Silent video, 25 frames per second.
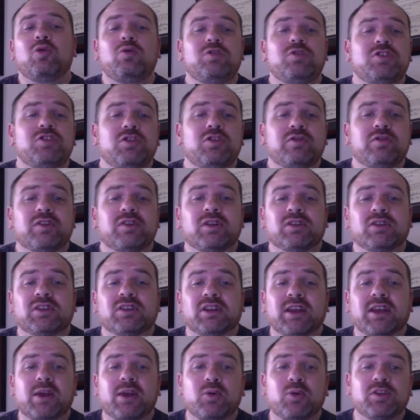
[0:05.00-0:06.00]
Juvenile
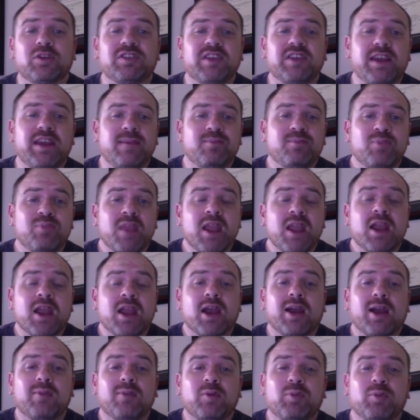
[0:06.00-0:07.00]
Delinquency.
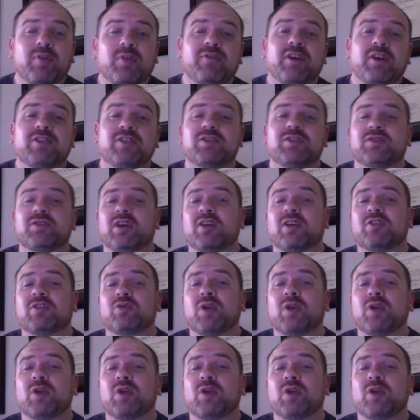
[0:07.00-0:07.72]
I'm your professor, Dr.